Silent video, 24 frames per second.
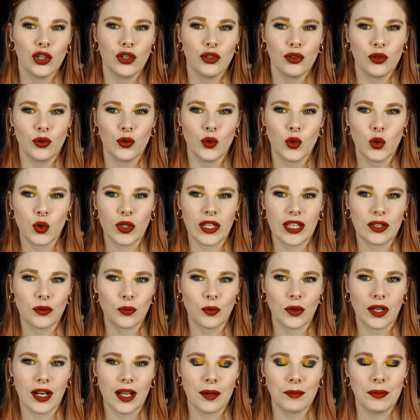Do you get
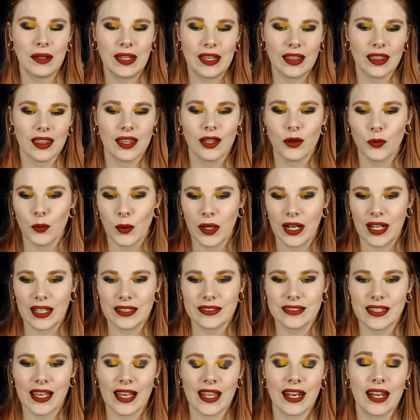what I mean when I
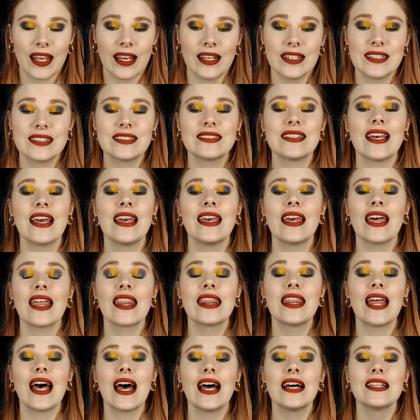said say
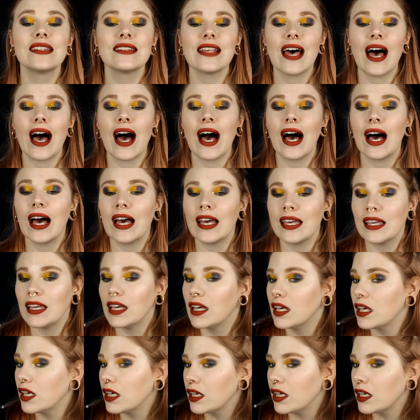that? I